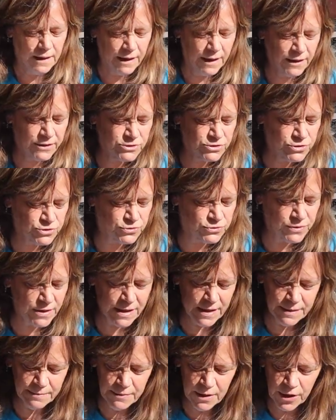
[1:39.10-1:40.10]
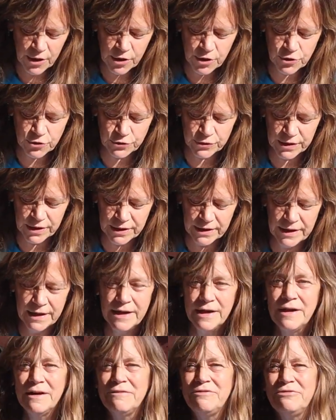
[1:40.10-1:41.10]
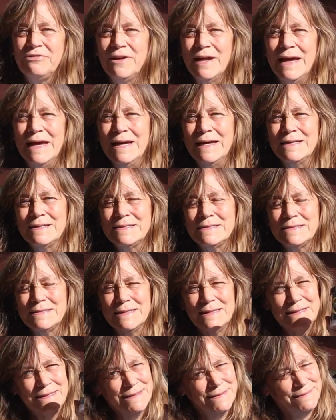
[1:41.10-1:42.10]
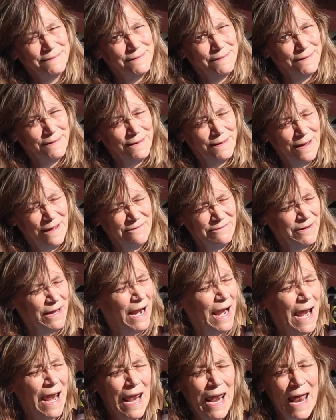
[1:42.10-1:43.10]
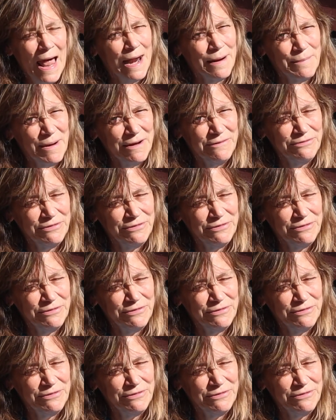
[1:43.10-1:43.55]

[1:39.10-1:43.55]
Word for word: Xtreme Krill Flakes. A lot of my